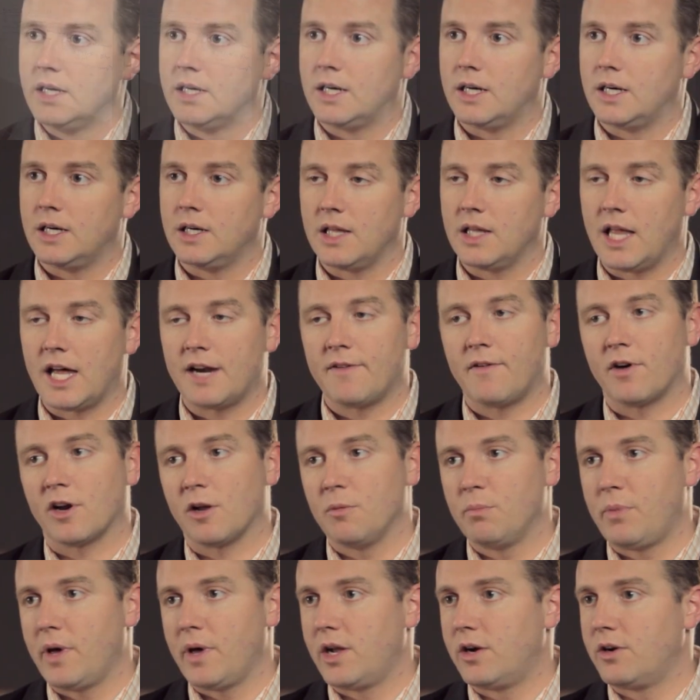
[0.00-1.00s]
A lot of our
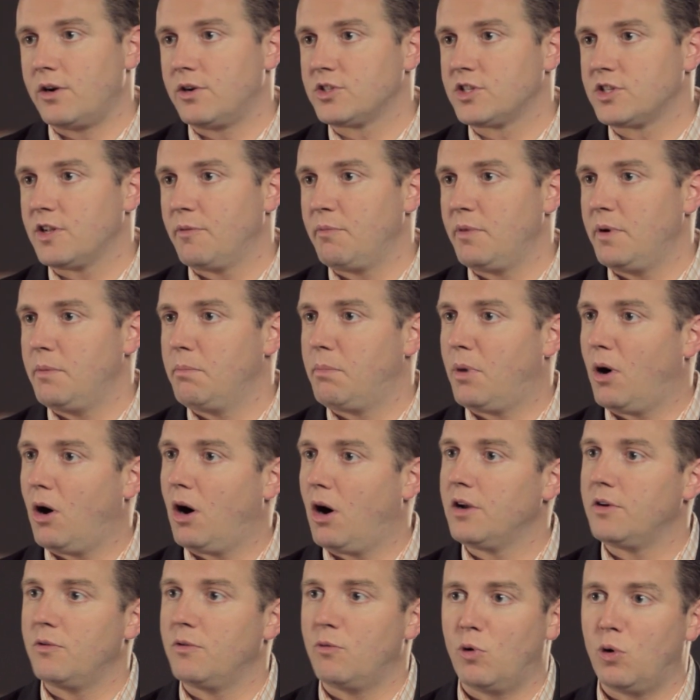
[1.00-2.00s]
competitors have been
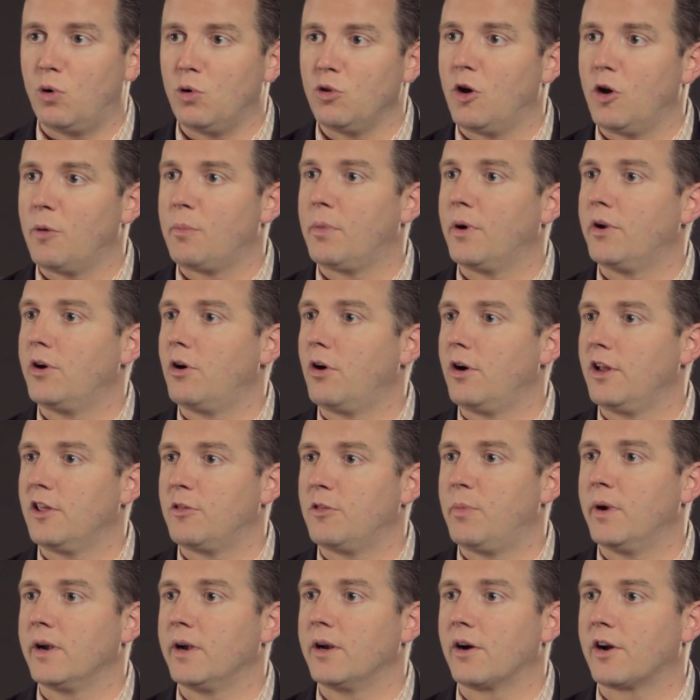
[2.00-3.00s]
bought and rolled up
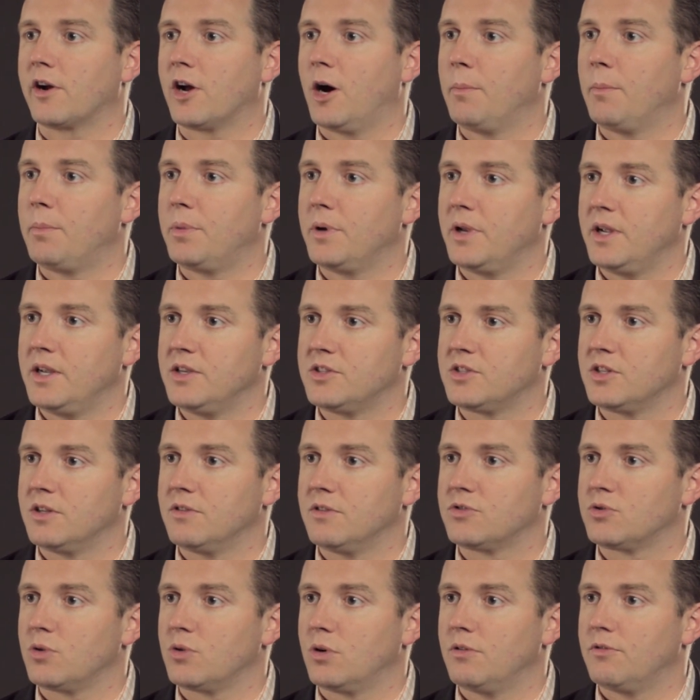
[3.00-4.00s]
underneath bigger companies and
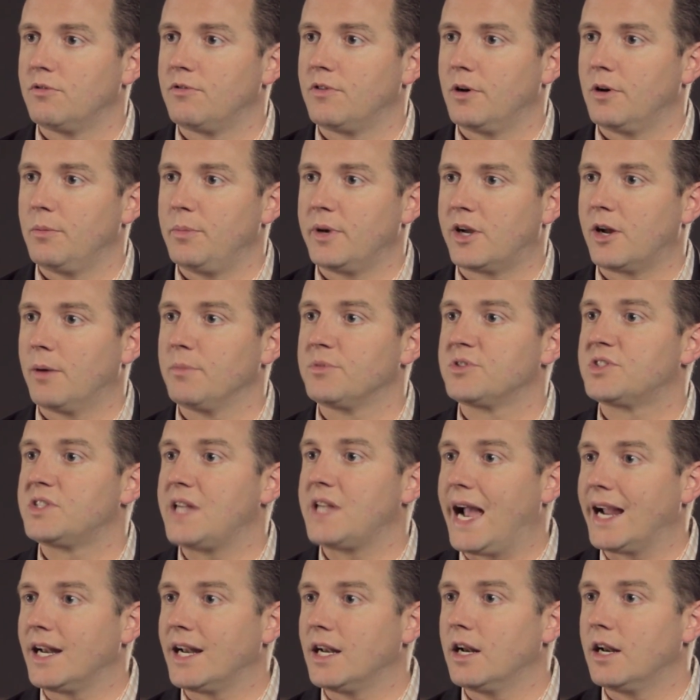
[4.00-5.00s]
have sort of become
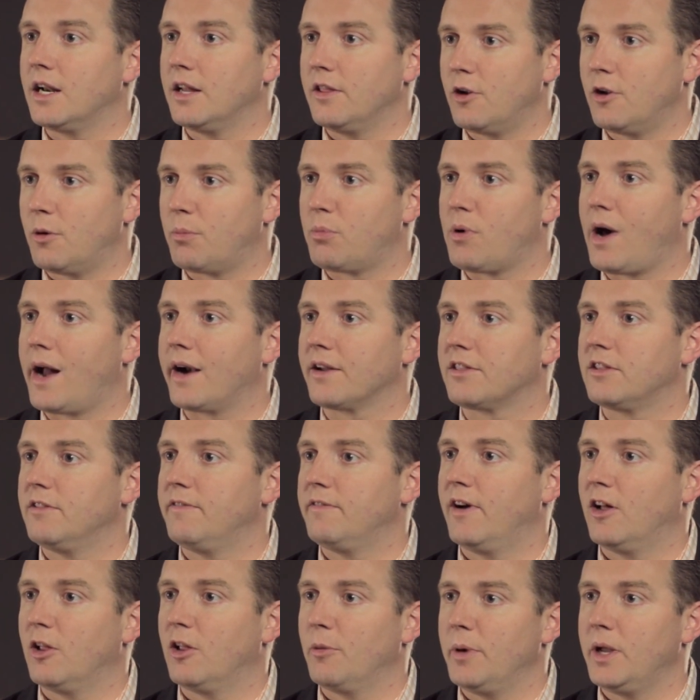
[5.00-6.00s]
stagnant in their product
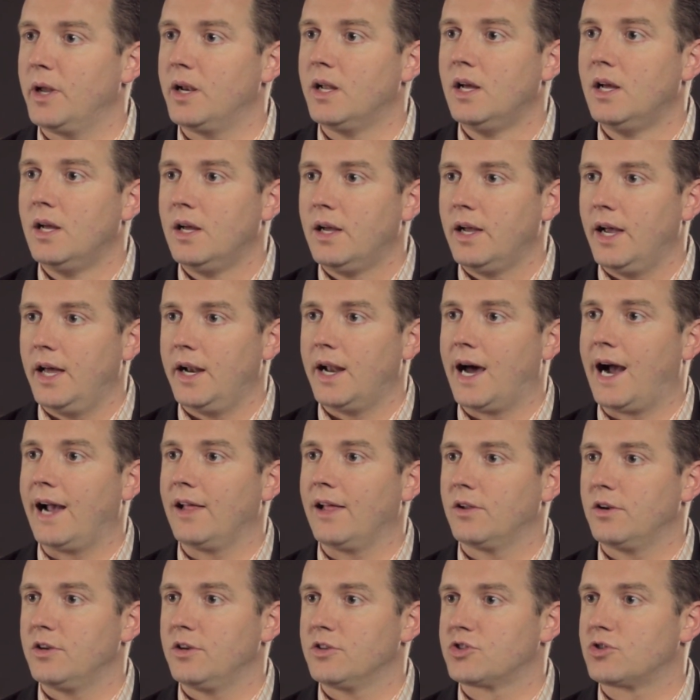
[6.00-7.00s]
development, and
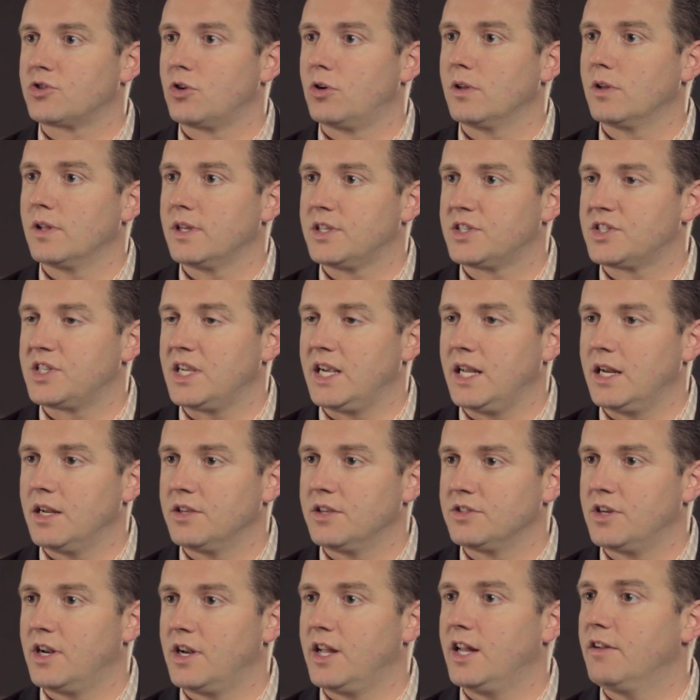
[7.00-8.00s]
Hyland is certainly seen
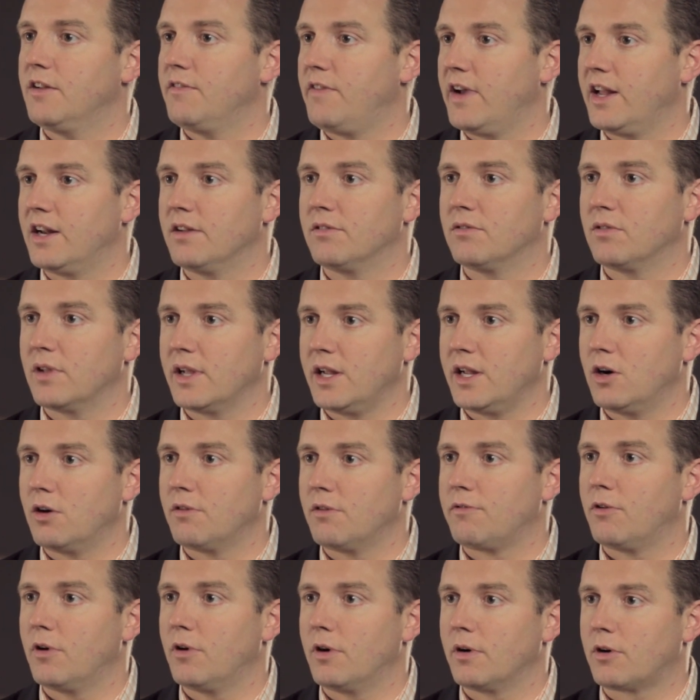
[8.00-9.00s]
as an innovative
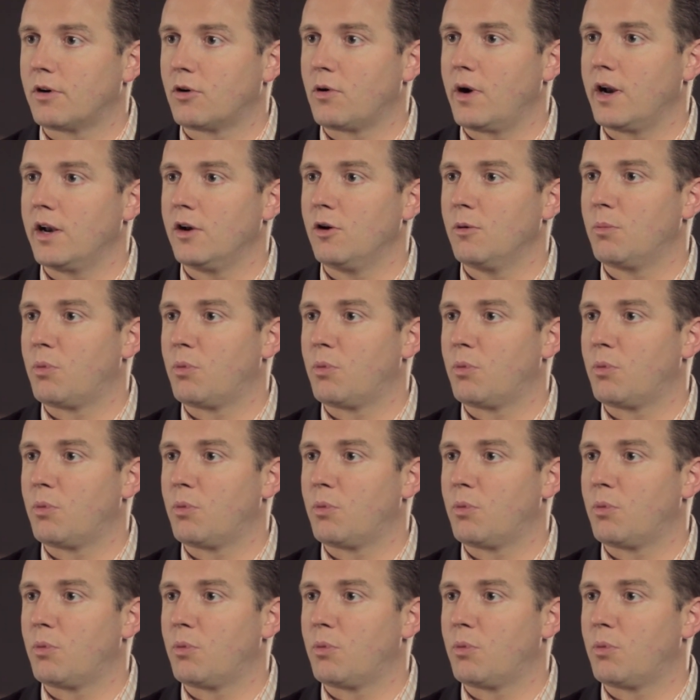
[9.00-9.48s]
leader for creating new